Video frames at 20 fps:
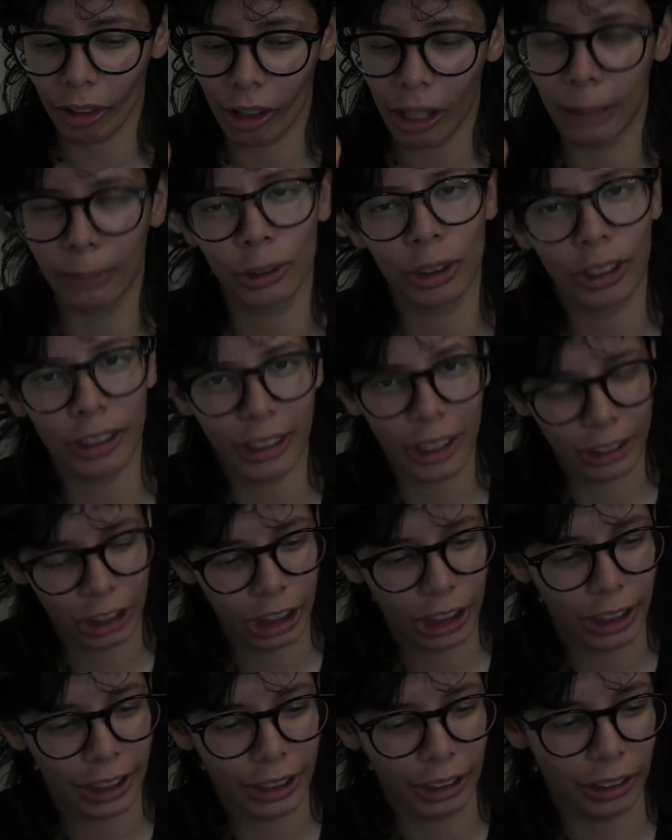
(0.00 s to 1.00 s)
I'm starting to
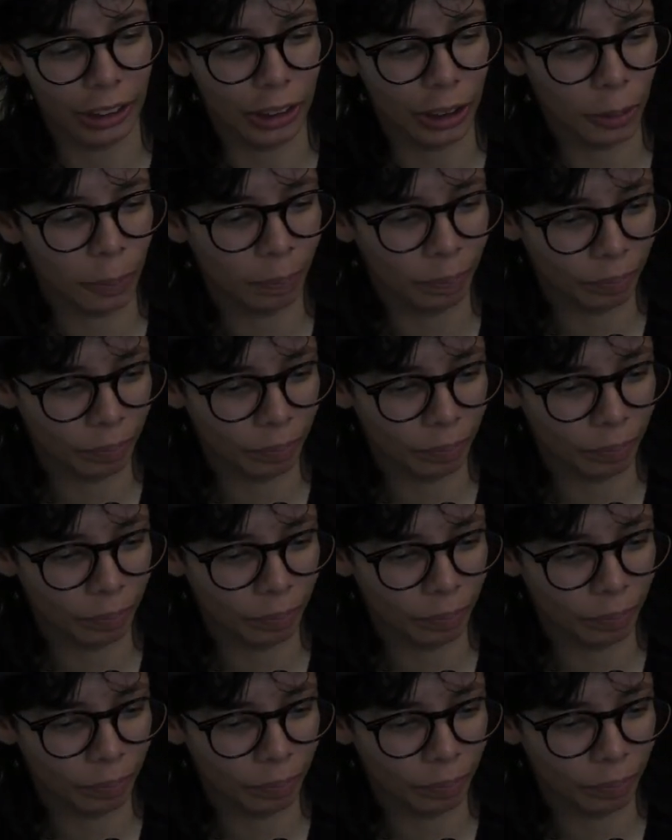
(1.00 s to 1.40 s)
actually like this.